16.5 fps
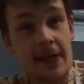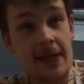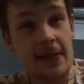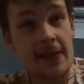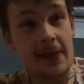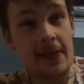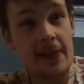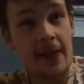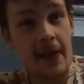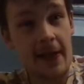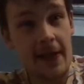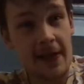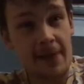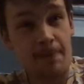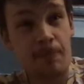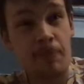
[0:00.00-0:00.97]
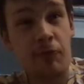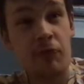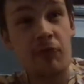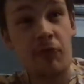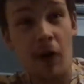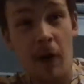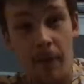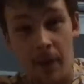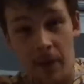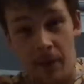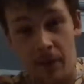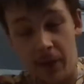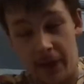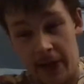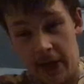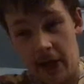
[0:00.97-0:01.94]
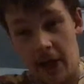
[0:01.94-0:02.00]
this is
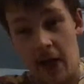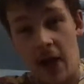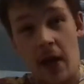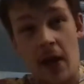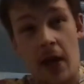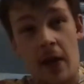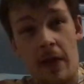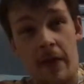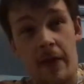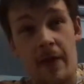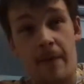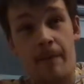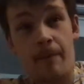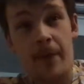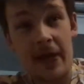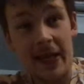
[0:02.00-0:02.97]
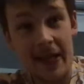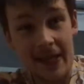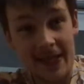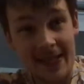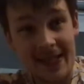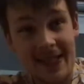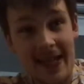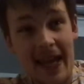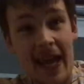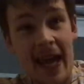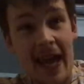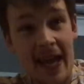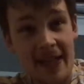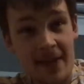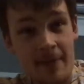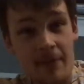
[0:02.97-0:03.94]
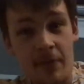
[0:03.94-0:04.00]
probably the biggest
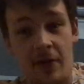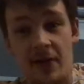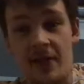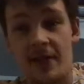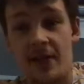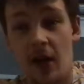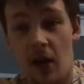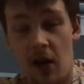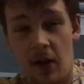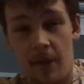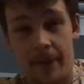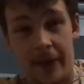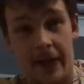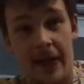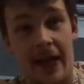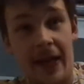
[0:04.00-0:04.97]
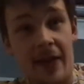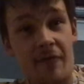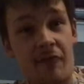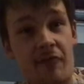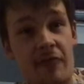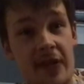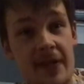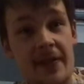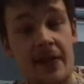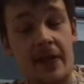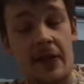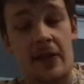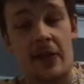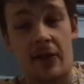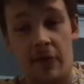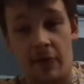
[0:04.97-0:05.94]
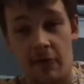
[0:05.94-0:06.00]
Edinburgh Derby in
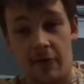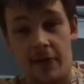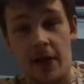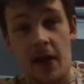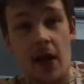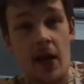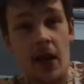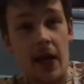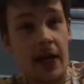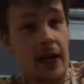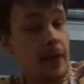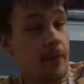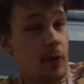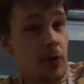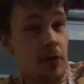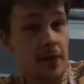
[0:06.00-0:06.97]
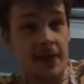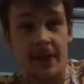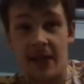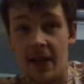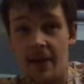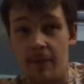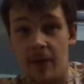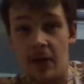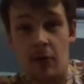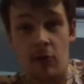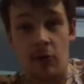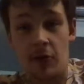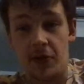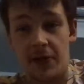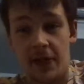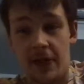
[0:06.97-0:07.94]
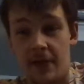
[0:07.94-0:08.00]
recent years. And I'm not saying
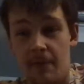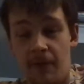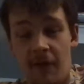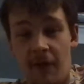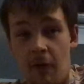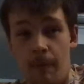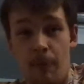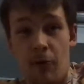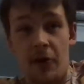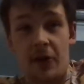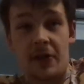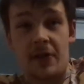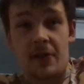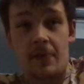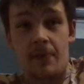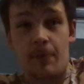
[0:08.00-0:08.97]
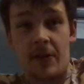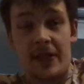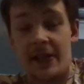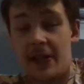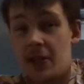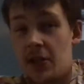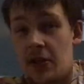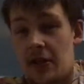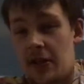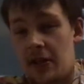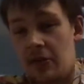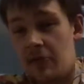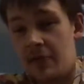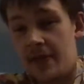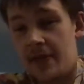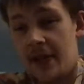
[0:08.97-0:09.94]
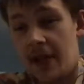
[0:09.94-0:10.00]
because it's for points,
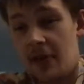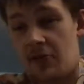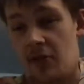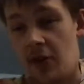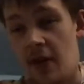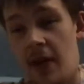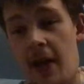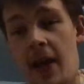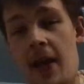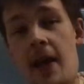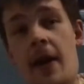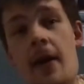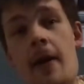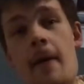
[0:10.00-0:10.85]
positioning, or etc.,